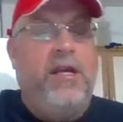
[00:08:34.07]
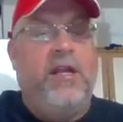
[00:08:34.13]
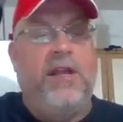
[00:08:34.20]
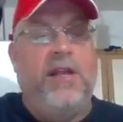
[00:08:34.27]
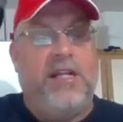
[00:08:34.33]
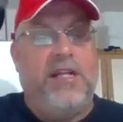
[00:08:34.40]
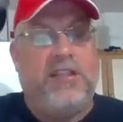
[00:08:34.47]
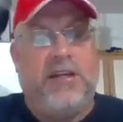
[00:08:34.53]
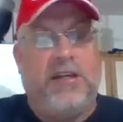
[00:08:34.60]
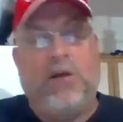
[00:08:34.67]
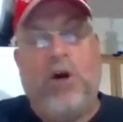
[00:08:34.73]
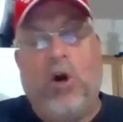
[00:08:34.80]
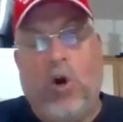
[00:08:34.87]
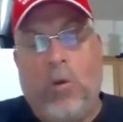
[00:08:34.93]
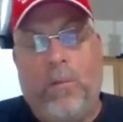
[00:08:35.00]
I'm
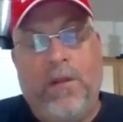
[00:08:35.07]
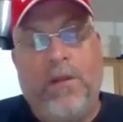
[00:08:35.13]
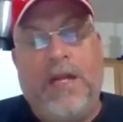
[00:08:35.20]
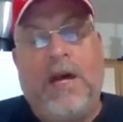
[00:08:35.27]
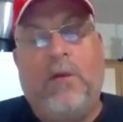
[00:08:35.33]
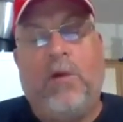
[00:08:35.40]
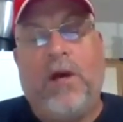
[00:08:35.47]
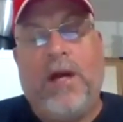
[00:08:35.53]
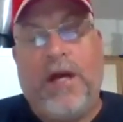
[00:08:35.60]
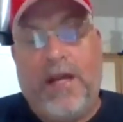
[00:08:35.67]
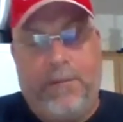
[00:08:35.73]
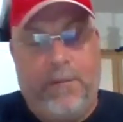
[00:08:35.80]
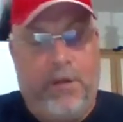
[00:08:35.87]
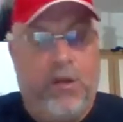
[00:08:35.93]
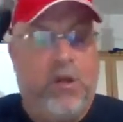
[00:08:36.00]
hoping that will
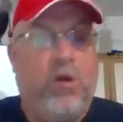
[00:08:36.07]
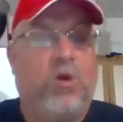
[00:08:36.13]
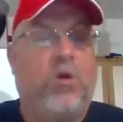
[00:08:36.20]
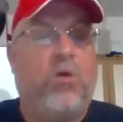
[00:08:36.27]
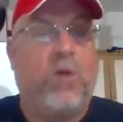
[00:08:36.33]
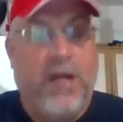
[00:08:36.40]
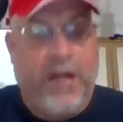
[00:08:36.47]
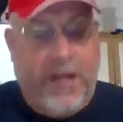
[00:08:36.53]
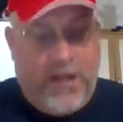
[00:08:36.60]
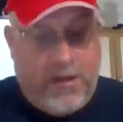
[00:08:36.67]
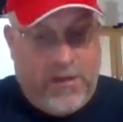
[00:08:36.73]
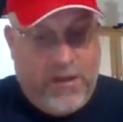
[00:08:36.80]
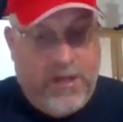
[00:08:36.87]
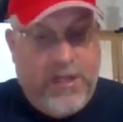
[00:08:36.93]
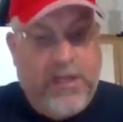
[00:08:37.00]
happen right
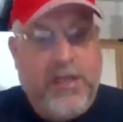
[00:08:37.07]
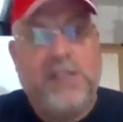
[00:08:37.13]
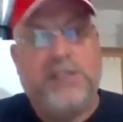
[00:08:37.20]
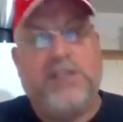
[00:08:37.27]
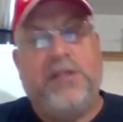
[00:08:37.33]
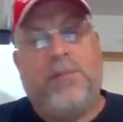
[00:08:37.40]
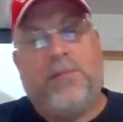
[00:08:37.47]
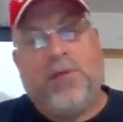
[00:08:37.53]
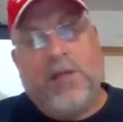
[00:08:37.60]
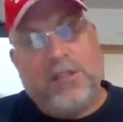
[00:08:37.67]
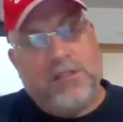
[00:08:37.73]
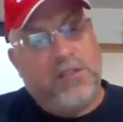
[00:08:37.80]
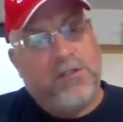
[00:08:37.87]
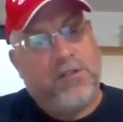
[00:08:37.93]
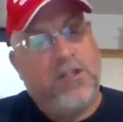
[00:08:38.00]
here. See,
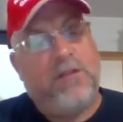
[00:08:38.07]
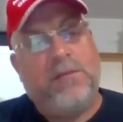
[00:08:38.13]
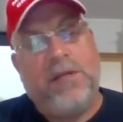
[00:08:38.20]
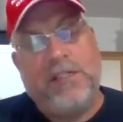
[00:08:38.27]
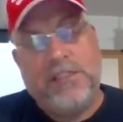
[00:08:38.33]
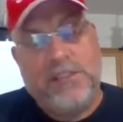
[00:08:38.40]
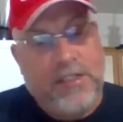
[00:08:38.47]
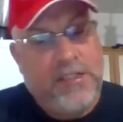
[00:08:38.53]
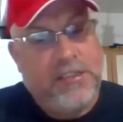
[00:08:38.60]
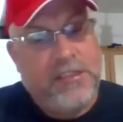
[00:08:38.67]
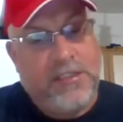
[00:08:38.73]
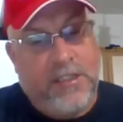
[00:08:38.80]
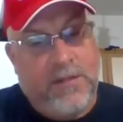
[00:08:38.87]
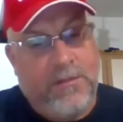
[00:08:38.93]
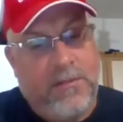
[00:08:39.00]
President Trump has done
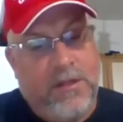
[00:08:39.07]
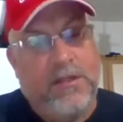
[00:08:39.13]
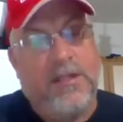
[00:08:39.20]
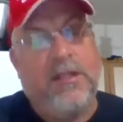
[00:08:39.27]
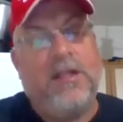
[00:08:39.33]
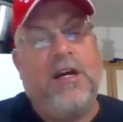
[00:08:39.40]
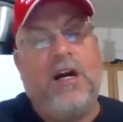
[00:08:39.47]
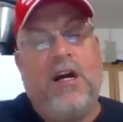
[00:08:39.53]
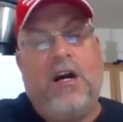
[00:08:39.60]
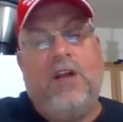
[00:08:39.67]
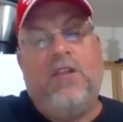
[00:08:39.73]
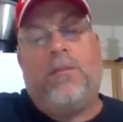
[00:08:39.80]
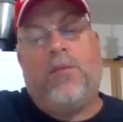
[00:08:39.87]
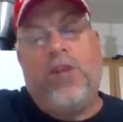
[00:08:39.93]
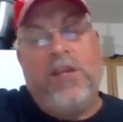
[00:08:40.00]
something that all
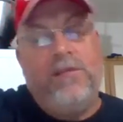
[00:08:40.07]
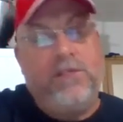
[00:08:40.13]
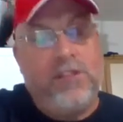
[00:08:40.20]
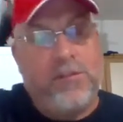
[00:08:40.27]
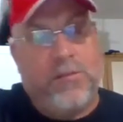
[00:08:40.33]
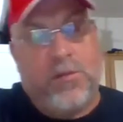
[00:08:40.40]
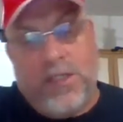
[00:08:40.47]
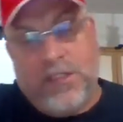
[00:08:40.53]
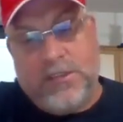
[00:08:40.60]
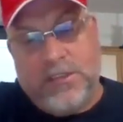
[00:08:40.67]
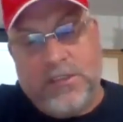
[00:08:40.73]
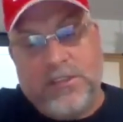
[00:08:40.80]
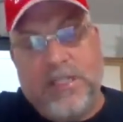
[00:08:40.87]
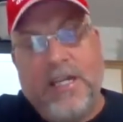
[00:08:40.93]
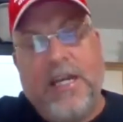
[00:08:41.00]
the previous
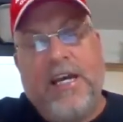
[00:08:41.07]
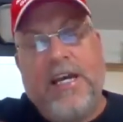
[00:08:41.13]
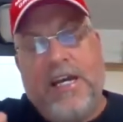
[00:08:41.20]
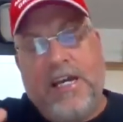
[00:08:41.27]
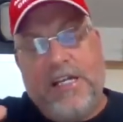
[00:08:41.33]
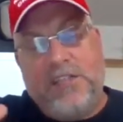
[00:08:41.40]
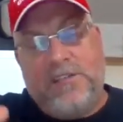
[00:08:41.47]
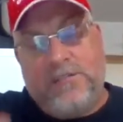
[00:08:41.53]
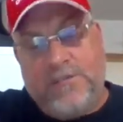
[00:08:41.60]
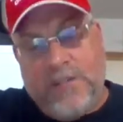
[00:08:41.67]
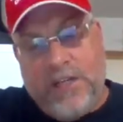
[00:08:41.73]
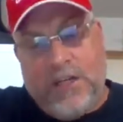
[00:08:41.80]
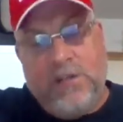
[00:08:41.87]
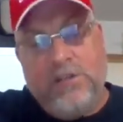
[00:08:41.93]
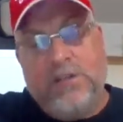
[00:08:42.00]
presidents has
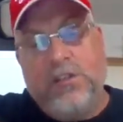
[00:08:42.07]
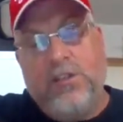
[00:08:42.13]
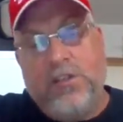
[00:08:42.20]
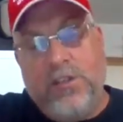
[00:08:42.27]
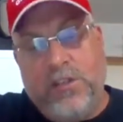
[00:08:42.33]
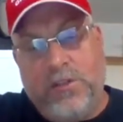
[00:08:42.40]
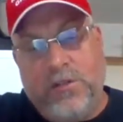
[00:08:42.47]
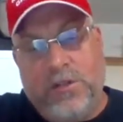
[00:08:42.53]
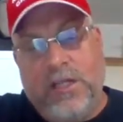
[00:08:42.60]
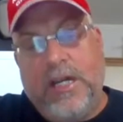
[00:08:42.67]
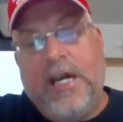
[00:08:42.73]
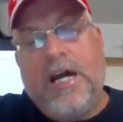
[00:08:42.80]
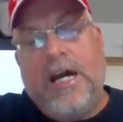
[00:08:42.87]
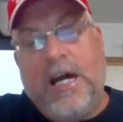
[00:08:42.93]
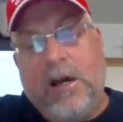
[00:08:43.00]
failed to do.
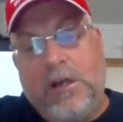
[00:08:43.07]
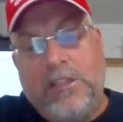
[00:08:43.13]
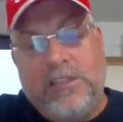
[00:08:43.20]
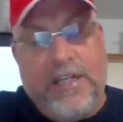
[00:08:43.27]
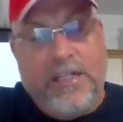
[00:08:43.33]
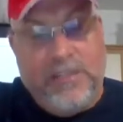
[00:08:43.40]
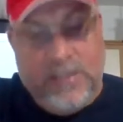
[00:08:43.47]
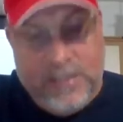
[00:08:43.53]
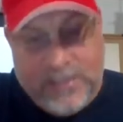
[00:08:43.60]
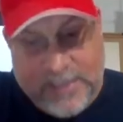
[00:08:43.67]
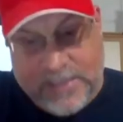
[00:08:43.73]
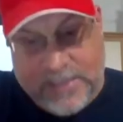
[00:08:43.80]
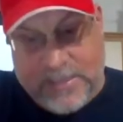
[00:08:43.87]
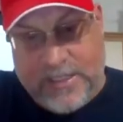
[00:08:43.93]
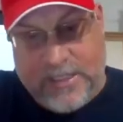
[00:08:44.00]
I would say since
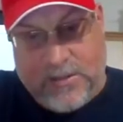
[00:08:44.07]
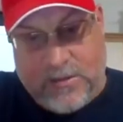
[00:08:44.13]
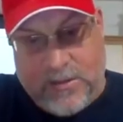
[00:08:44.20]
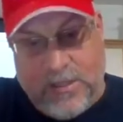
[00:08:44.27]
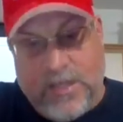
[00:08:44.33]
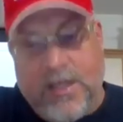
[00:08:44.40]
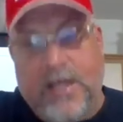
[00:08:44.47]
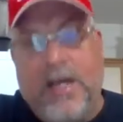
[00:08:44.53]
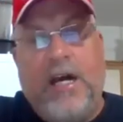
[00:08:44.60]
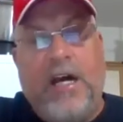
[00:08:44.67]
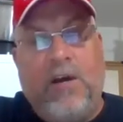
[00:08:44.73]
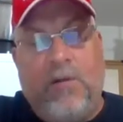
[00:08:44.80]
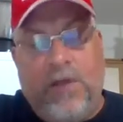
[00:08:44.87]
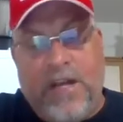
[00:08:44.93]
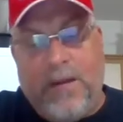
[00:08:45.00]
Eisenhower.
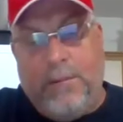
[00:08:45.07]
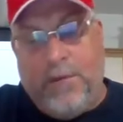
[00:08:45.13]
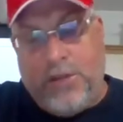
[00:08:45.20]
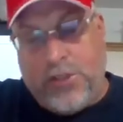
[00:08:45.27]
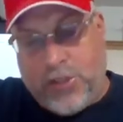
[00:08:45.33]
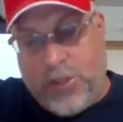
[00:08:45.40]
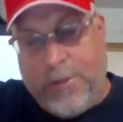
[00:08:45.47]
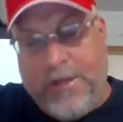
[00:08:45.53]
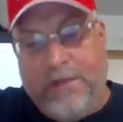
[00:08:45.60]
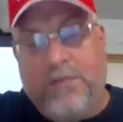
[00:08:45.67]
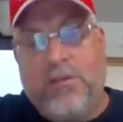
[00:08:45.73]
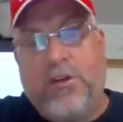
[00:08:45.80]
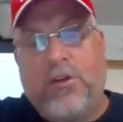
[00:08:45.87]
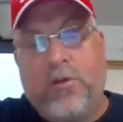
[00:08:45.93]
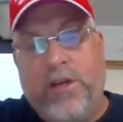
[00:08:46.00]
I will not mistreat. Even
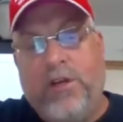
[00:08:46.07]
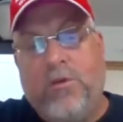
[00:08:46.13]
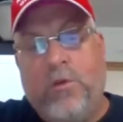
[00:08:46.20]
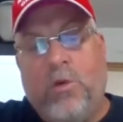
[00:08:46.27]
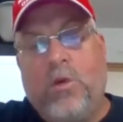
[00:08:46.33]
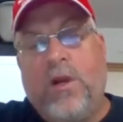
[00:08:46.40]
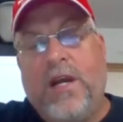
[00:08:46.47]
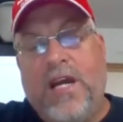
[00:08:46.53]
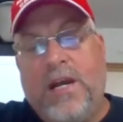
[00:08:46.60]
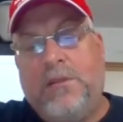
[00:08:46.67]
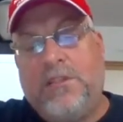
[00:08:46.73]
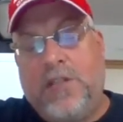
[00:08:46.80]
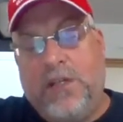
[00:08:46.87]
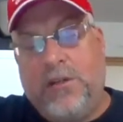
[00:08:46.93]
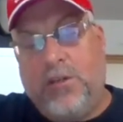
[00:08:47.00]
the Korean War
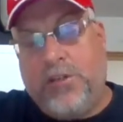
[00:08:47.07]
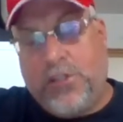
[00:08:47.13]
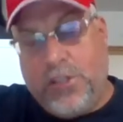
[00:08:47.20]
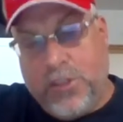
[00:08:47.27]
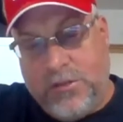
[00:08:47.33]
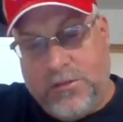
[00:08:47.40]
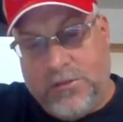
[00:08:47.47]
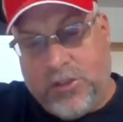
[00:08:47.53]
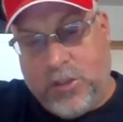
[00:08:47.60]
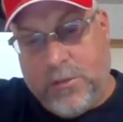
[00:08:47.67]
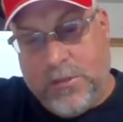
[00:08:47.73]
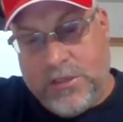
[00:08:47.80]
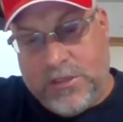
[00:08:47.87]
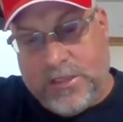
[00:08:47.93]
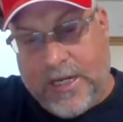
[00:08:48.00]
happens under
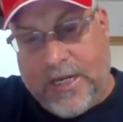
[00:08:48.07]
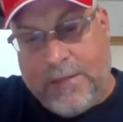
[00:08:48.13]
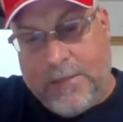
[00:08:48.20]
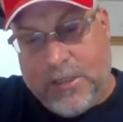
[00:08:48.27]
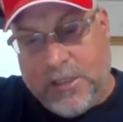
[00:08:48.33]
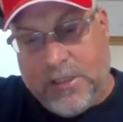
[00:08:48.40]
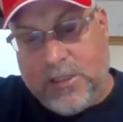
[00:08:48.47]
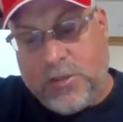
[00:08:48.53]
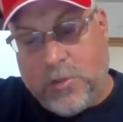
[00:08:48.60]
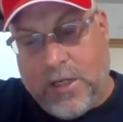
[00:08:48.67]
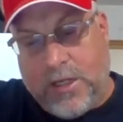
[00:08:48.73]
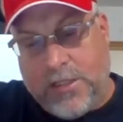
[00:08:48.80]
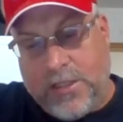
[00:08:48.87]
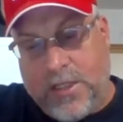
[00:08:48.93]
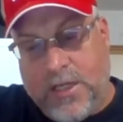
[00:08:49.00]
Truman's time, under his
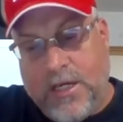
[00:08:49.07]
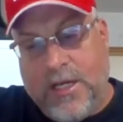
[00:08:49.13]
watch.